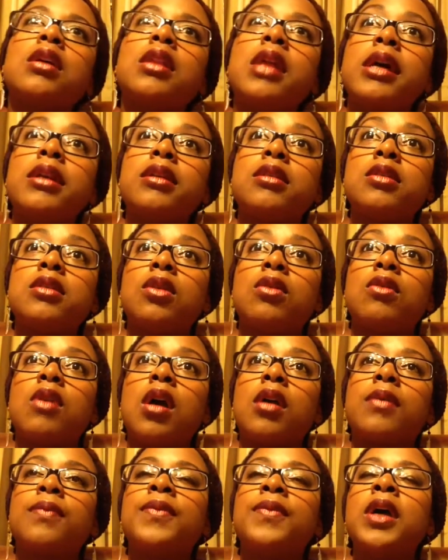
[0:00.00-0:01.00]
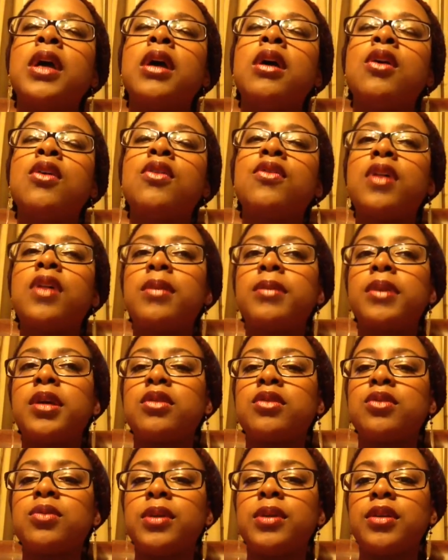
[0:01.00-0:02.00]
That is so wrong. Follow me
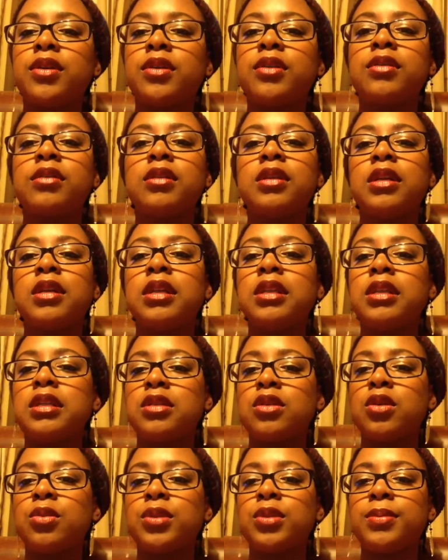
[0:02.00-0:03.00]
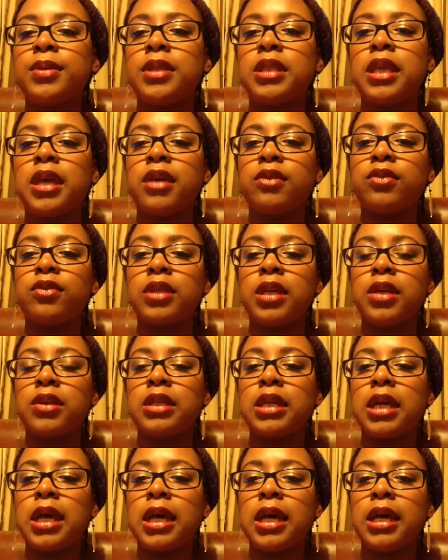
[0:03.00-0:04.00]
on Twitter, This Homespun Life without
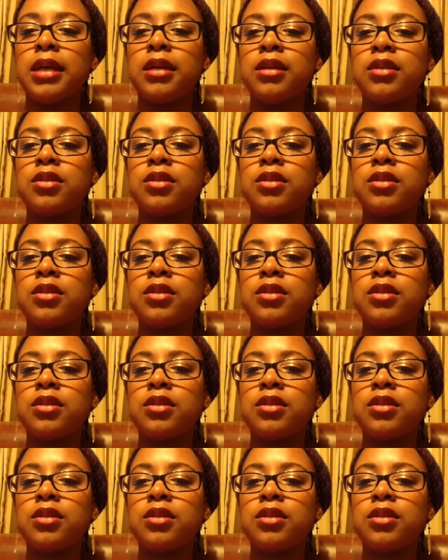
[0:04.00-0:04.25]
the I.